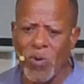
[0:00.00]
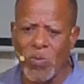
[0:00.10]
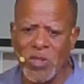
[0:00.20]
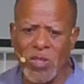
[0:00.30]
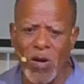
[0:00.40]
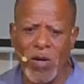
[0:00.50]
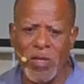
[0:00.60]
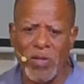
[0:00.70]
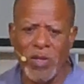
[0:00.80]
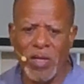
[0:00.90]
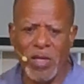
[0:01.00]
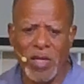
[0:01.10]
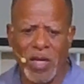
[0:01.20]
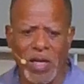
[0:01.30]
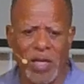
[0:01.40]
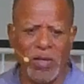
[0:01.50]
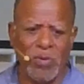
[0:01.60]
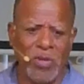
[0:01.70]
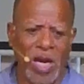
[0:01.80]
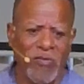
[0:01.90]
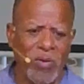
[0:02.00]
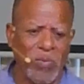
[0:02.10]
We started in, uh, with the alphabet.